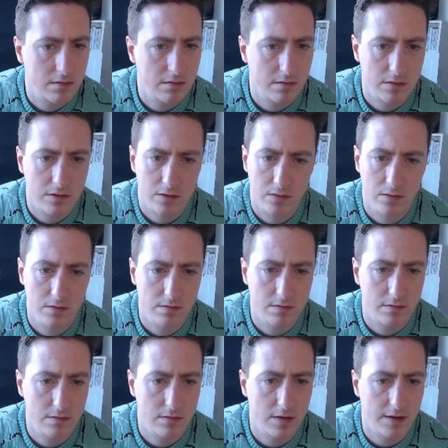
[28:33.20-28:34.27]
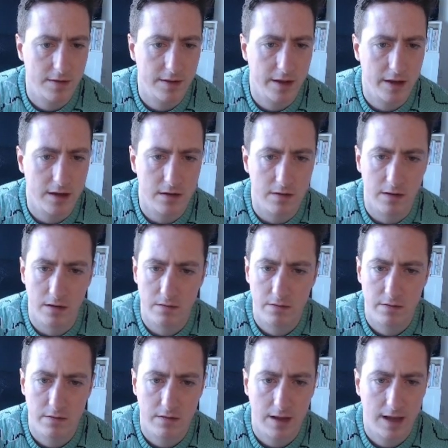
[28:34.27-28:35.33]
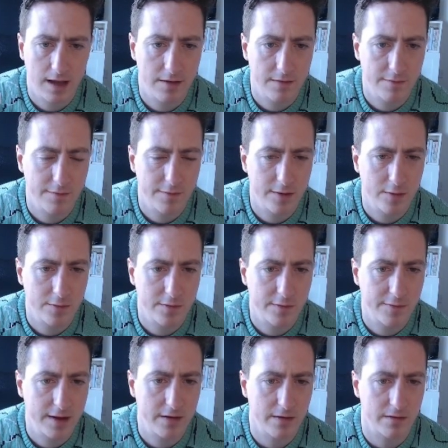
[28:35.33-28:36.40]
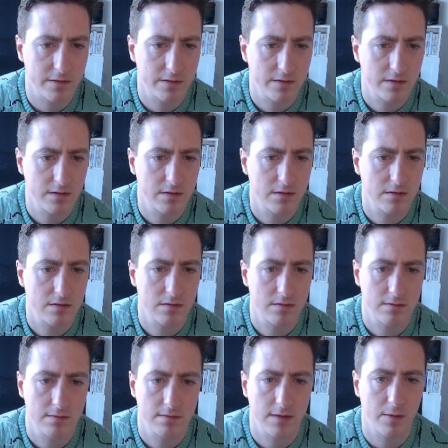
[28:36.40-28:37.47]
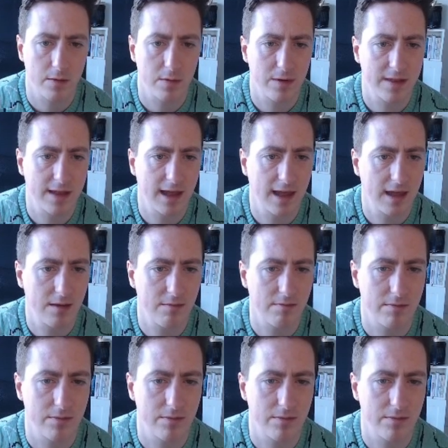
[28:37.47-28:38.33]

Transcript: Cool. And then you don't have enough defenders. And we win the game.